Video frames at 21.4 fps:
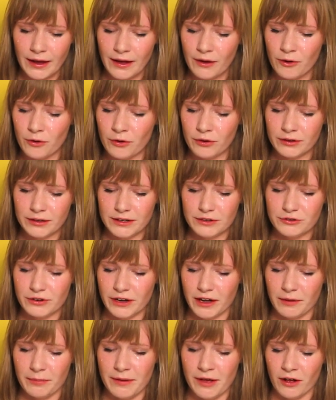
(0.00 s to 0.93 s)
I only
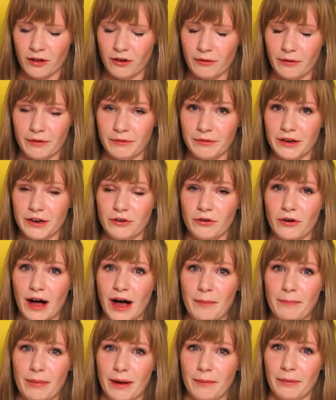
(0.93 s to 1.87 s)
drink milk when we do
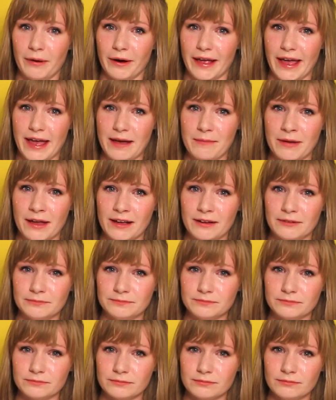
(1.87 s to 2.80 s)
hot pepper
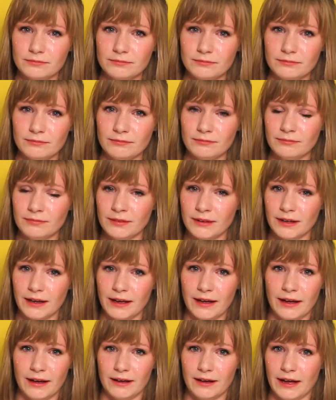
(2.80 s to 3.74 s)
gaming.
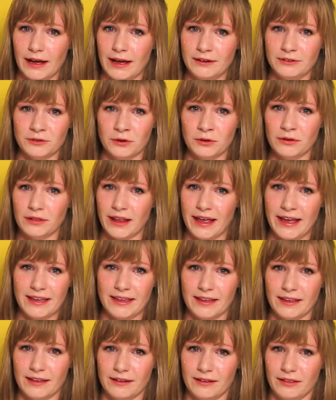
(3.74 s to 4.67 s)
I don't
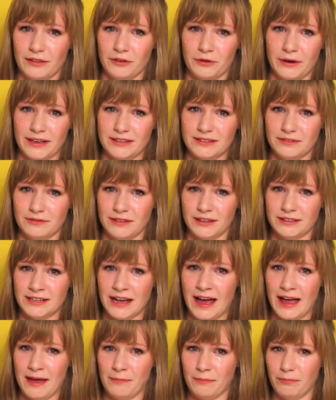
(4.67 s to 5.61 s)
like it the rest of the
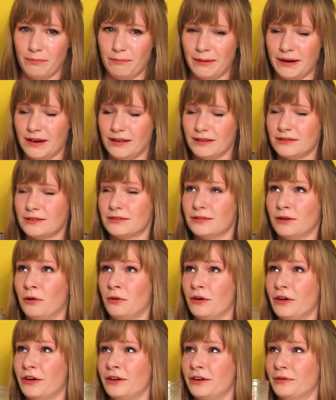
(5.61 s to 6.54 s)
time, but it's
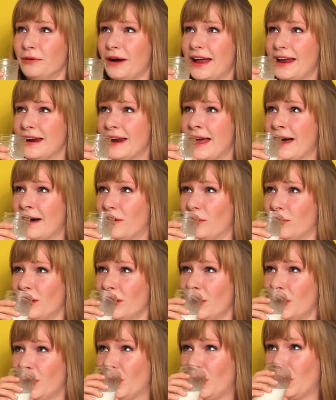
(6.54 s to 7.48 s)
so good right now.